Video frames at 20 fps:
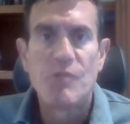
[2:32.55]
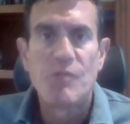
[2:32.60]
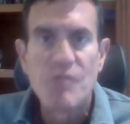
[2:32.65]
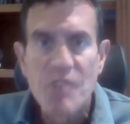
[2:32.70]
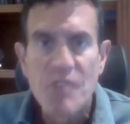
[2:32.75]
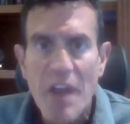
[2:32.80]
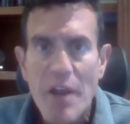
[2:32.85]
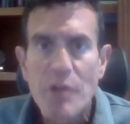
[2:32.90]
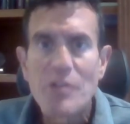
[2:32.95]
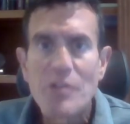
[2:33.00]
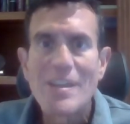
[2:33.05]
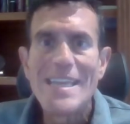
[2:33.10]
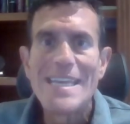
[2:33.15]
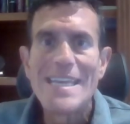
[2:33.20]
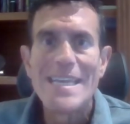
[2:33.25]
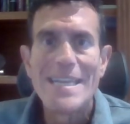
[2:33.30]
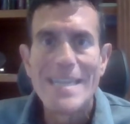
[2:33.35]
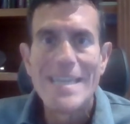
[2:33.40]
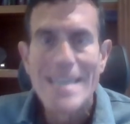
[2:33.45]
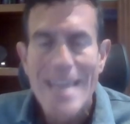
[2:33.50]
very
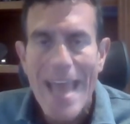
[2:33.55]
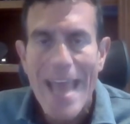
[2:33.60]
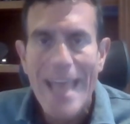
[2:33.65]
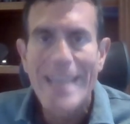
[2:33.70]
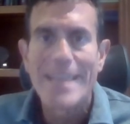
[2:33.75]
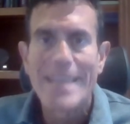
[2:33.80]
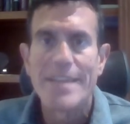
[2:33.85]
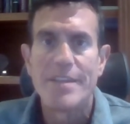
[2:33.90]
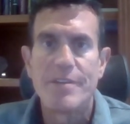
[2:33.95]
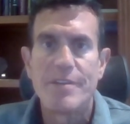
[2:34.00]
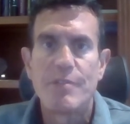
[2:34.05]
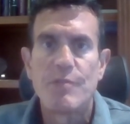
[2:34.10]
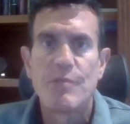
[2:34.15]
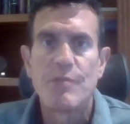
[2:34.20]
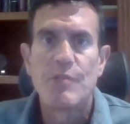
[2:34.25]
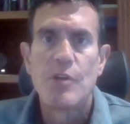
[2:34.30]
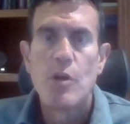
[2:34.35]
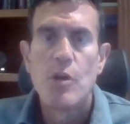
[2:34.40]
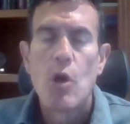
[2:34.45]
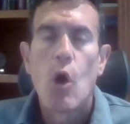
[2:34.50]
negative
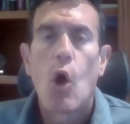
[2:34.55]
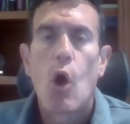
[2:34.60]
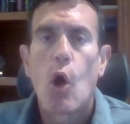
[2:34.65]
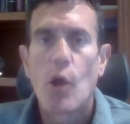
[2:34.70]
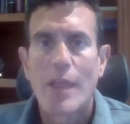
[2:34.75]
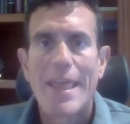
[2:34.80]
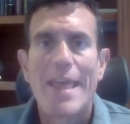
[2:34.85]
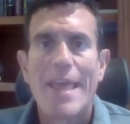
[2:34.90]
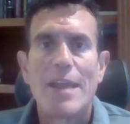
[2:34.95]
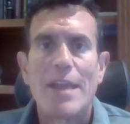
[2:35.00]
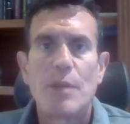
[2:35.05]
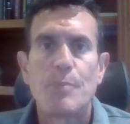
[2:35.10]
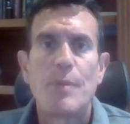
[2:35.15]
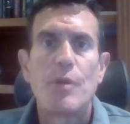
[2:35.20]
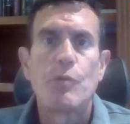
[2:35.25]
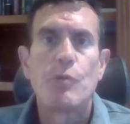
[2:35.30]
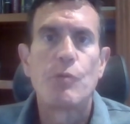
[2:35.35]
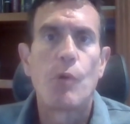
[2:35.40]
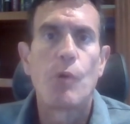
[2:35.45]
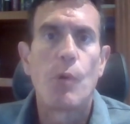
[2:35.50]
on canopy
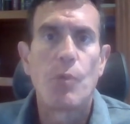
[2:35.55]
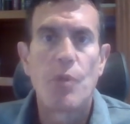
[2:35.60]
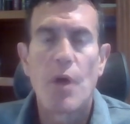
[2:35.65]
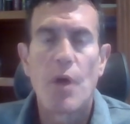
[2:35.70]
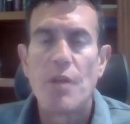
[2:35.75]
growth.